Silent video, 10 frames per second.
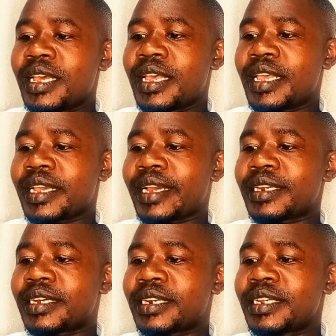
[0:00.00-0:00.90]

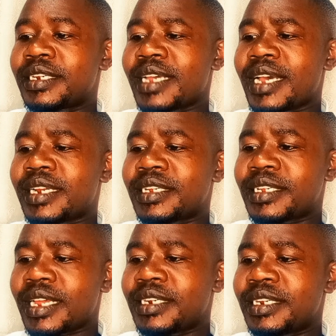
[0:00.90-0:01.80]
can create
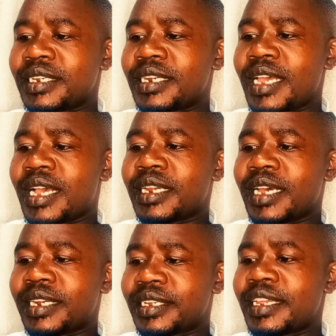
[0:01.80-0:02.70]
uncertain and
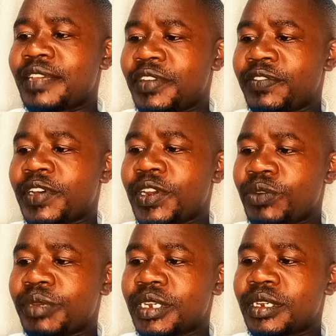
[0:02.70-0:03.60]
unsafe
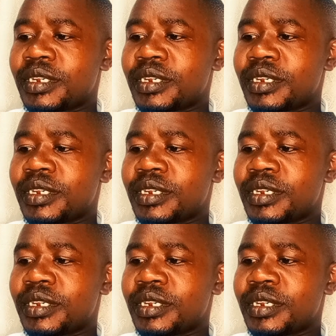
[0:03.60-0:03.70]
environment